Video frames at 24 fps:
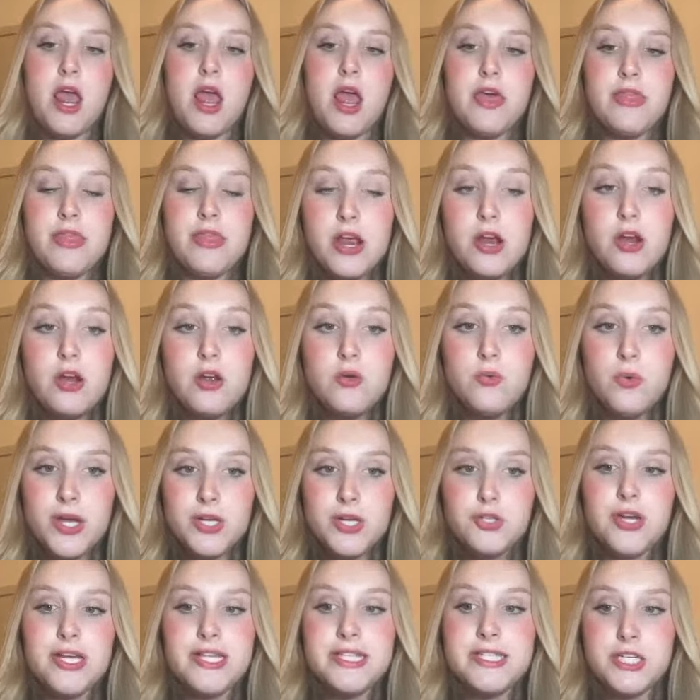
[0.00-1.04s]
Their quick
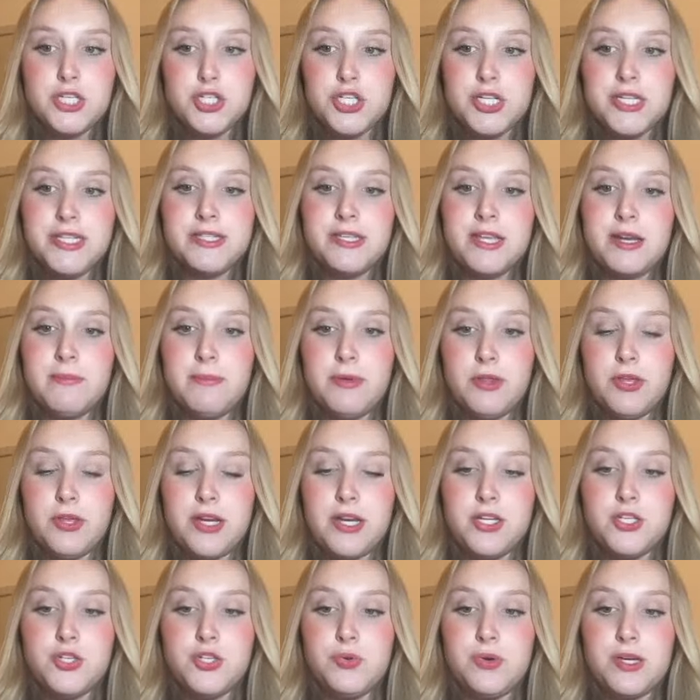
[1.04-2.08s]
transitions and
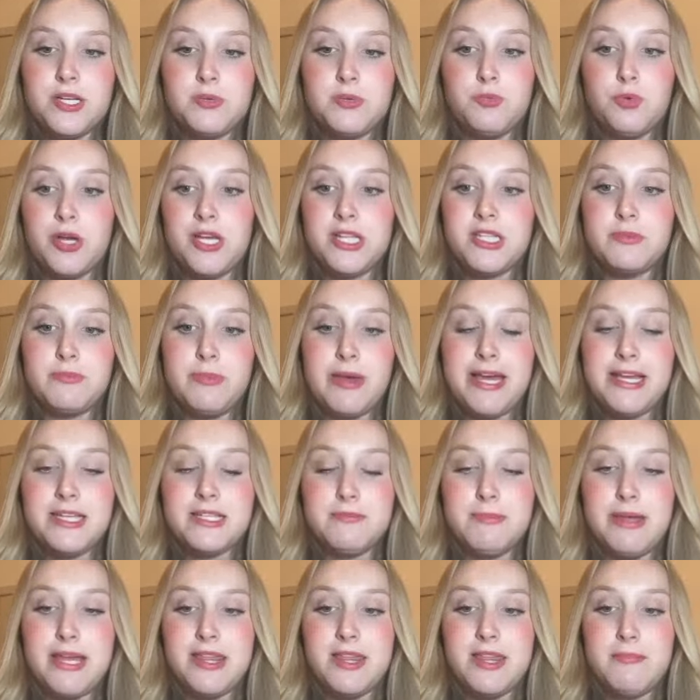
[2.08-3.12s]
ability to exploit space
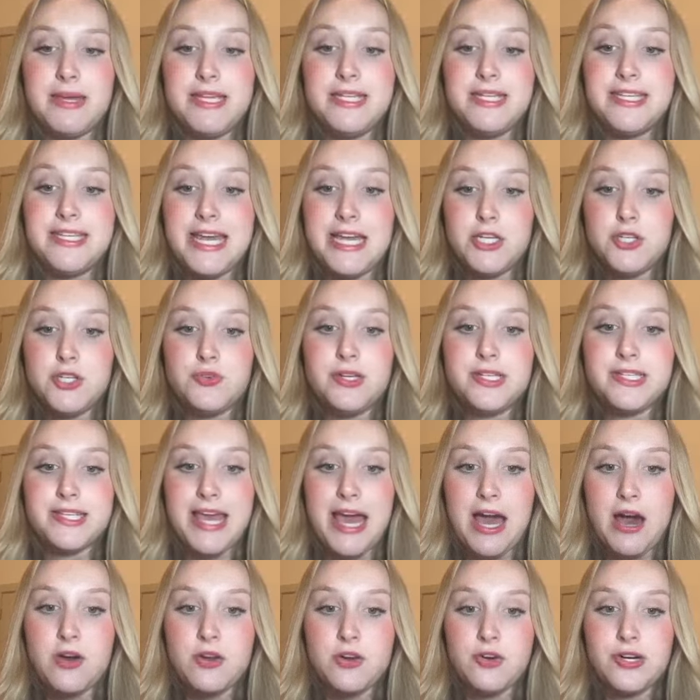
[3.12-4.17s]
make them a dangerous
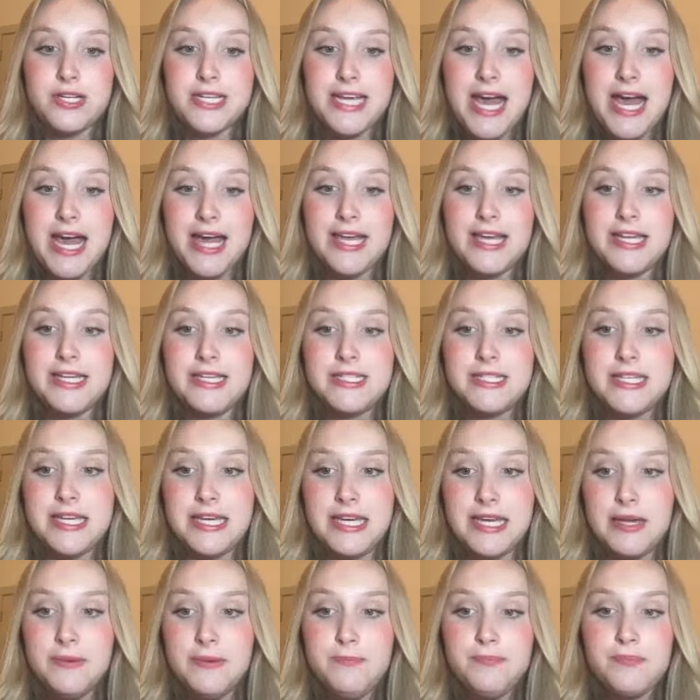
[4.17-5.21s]
counter-attacking
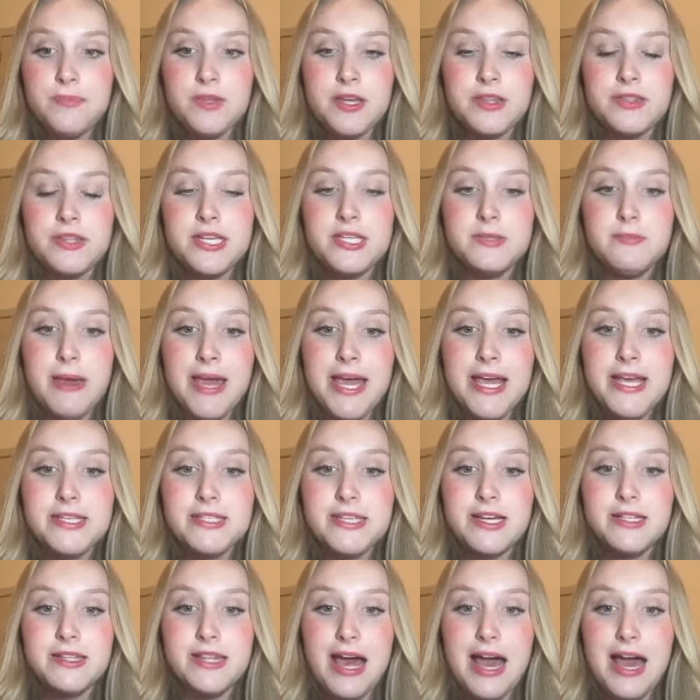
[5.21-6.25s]
team. This pace
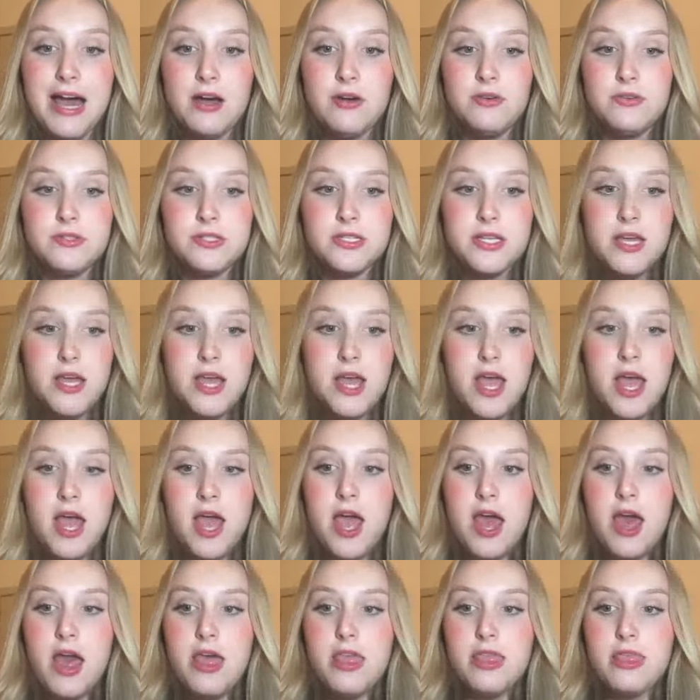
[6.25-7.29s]
allows
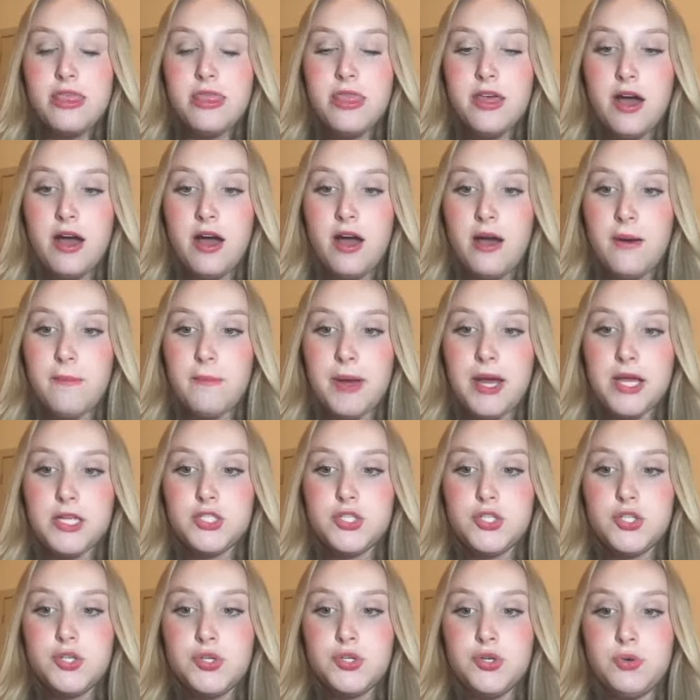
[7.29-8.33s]
them
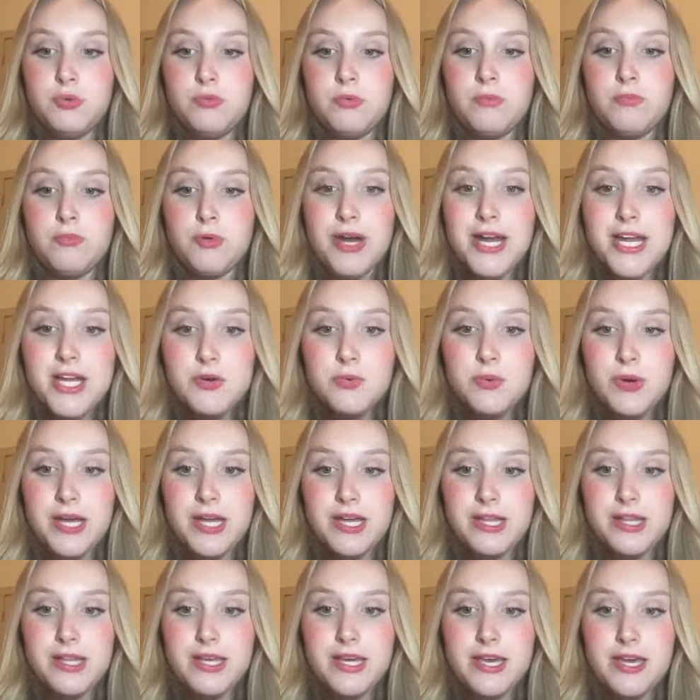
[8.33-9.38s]
to break
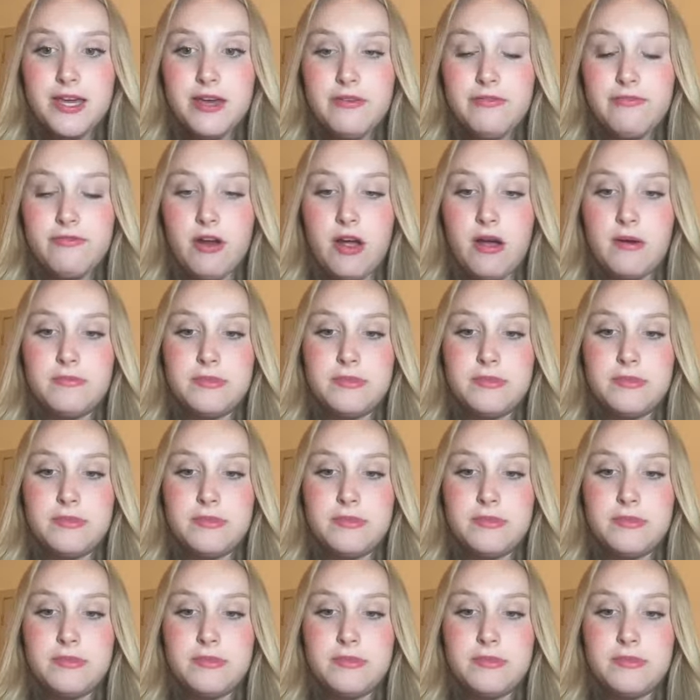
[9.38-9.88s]
quickly from